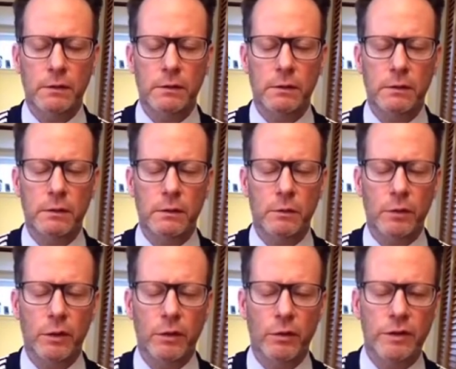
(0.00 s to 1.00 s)
till we
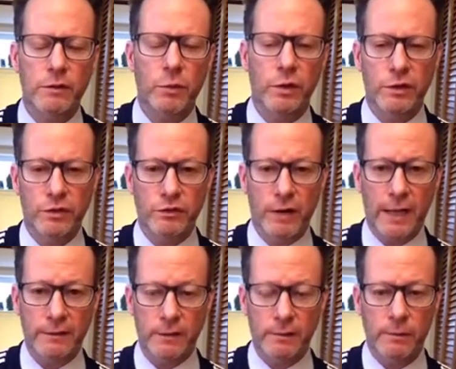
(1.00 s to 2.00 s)
notice we're
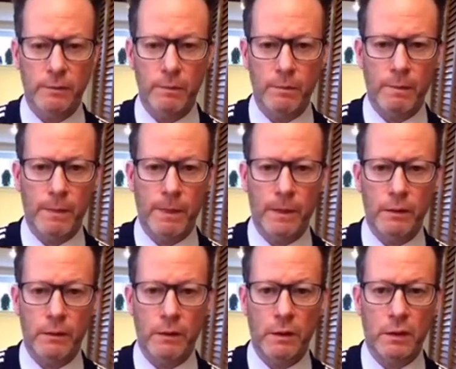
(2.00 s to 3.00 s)
distracted.
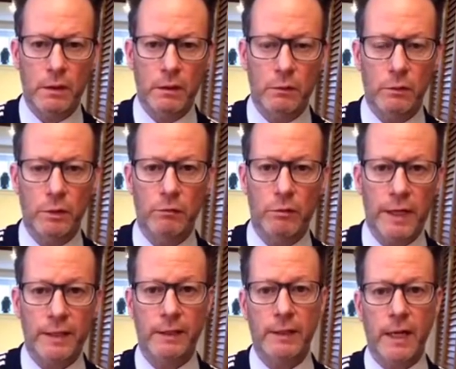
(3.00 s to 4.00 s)
We
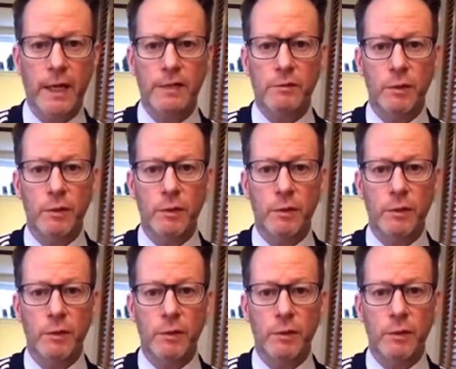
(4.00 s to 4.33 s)
recognize,